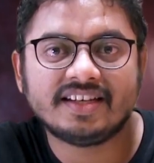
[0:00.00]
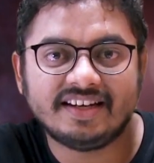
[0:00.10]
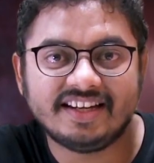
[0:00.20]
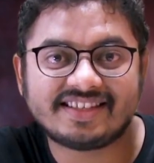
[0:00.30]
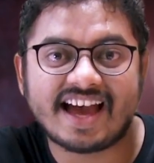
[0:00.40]

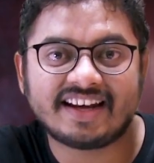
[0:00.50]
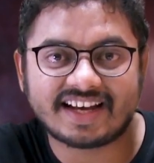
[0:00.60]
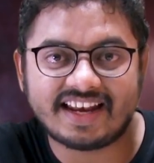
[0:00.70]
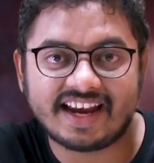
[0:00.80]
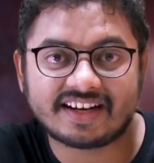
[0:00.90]
Nissan
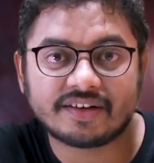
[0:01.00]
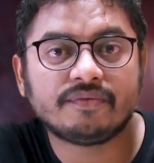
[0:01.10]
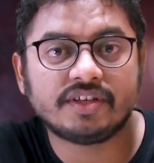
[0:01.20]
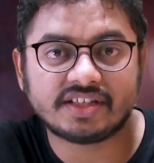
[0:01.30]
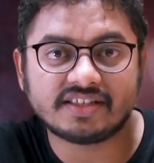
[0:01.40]
Connect,
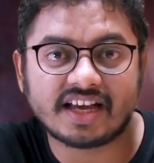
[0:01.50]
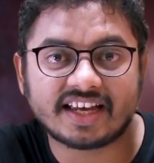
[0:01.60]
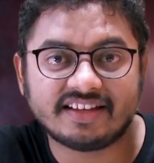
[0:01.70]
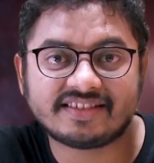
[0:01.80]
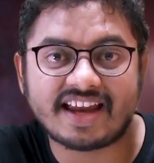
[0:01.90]
which is
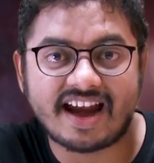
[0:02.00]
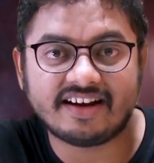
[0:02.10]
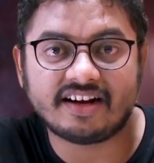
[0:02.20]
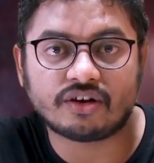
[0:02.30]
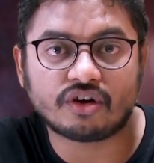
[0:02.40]
again
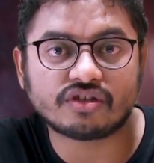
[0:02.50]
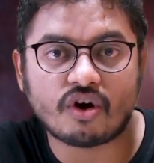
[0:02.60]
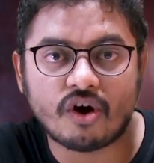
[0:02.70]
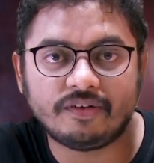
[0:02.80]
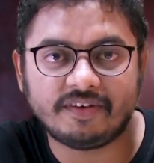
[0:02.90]
standard across
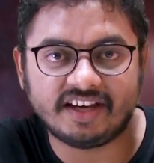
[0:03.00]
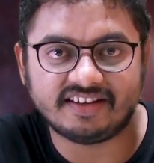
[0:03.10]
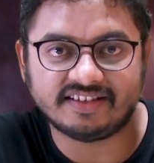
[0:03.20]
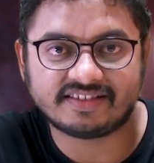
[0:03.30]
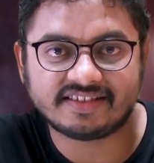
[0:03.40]
all
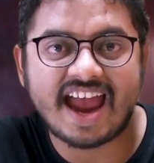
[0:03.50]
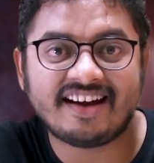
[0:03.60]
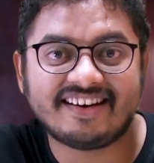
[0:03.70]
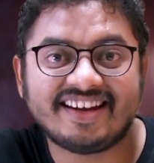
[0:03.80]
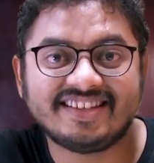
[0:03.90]
variants,
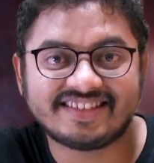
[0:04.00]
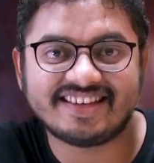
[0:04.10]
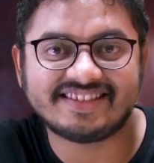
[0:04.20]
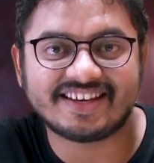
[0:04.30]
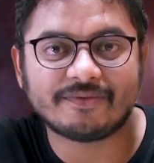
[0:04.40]
and rain
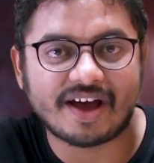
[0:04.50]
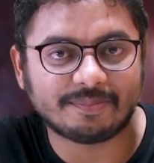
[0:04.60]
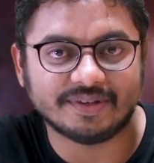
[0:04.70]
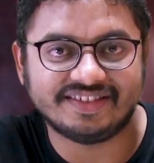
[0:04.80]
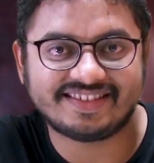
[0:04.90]
sensing
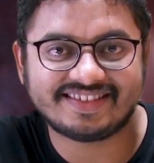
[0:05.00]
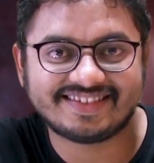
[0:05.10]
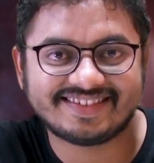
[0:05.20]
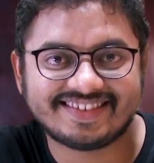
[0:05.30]
wipers.